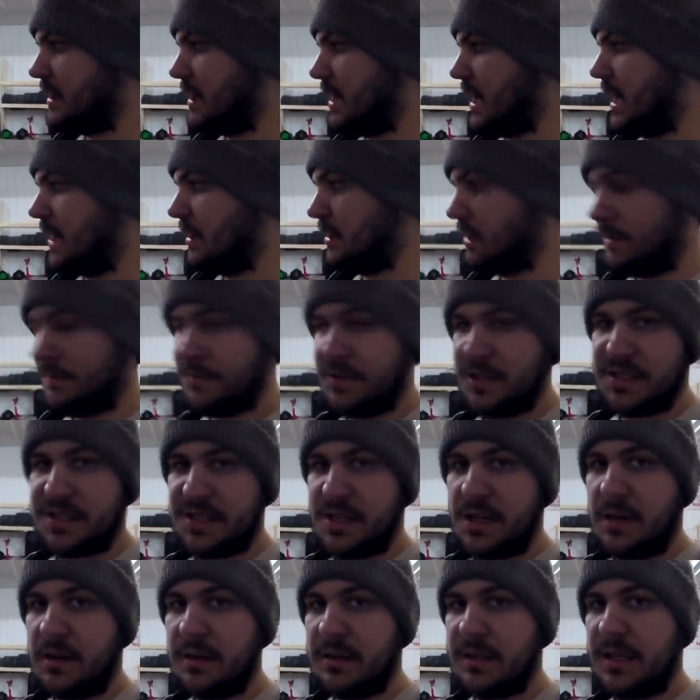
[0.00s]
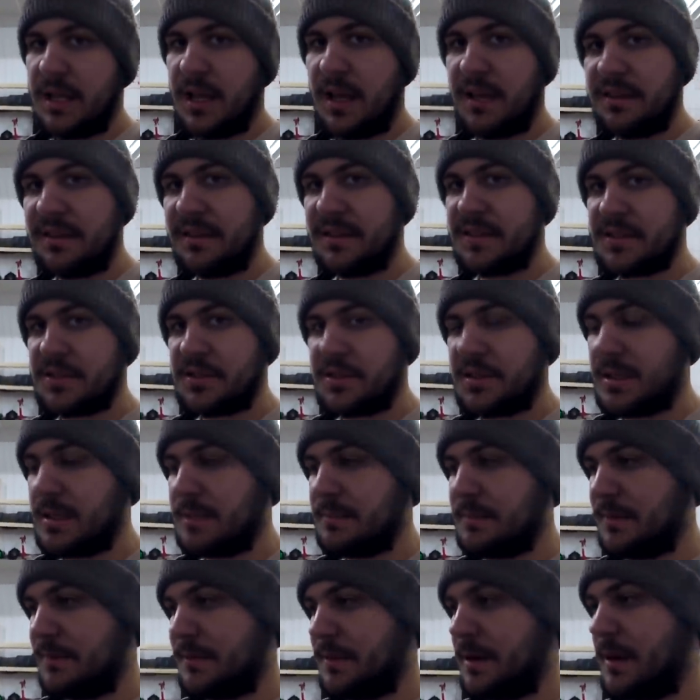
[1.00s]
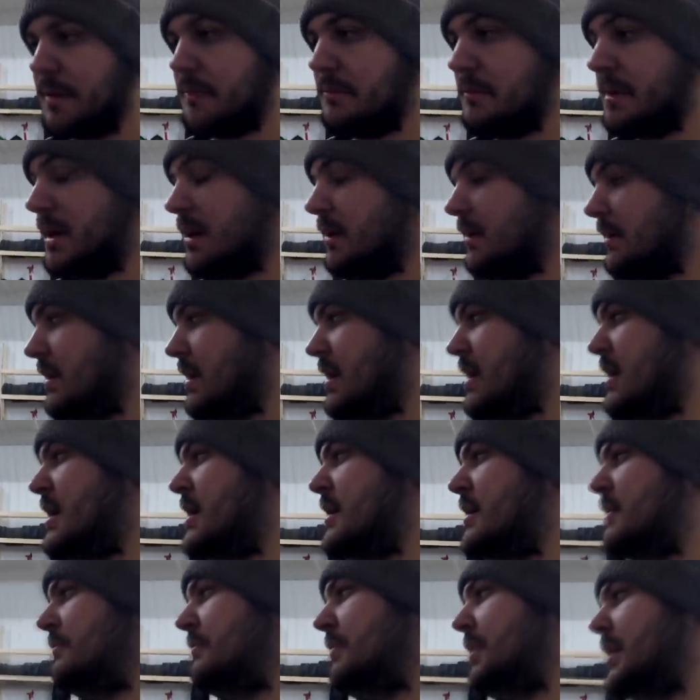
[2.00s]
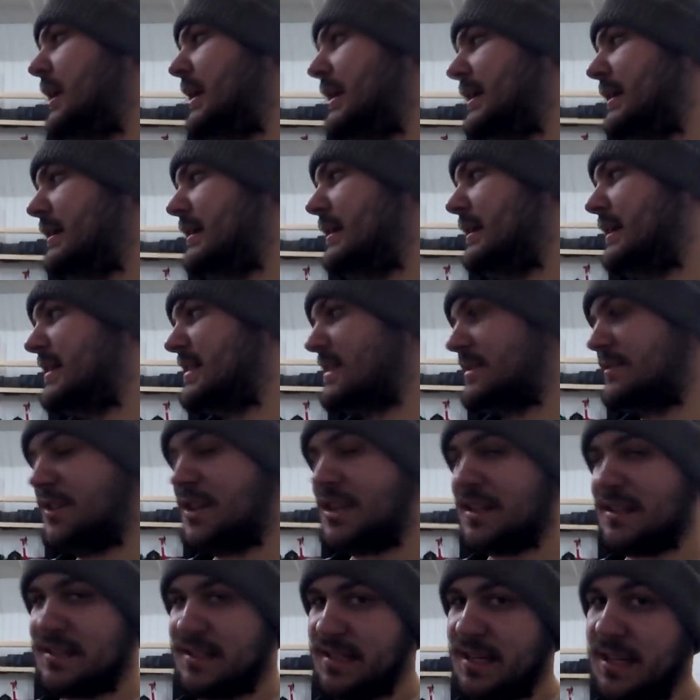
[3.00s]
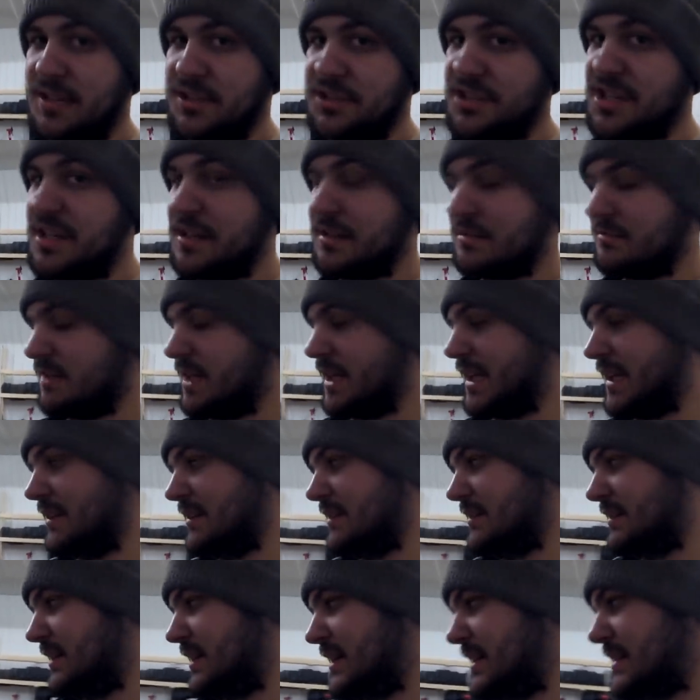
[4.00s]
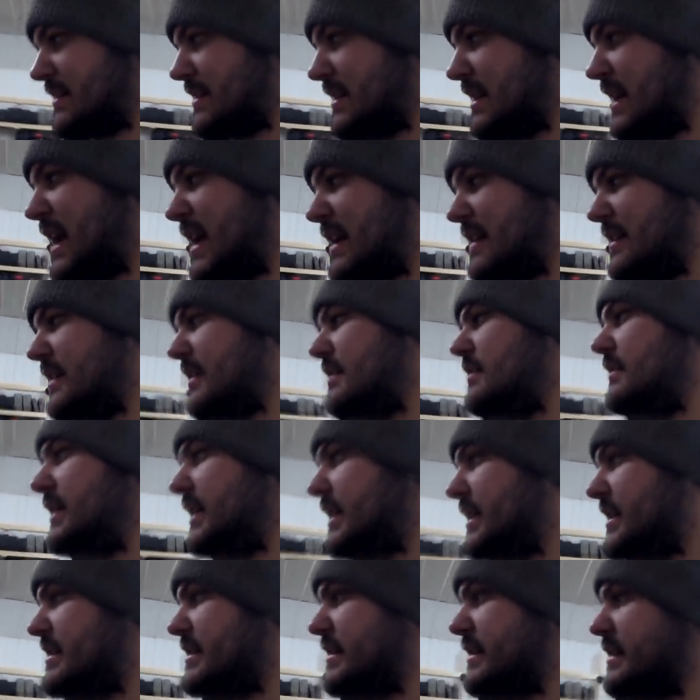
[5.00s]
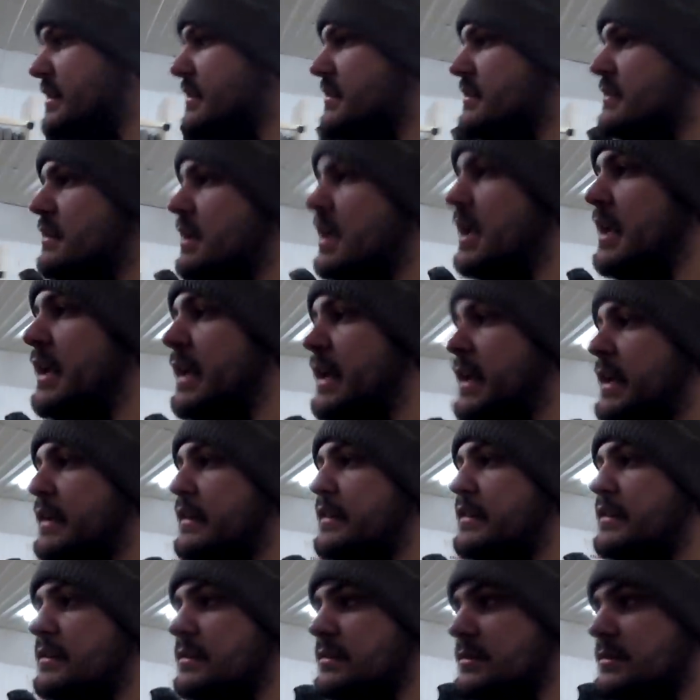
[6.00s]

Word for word: I love this car to death. It's treated me very well, but it's fucking sketchy. Like, it's not the cleanest, and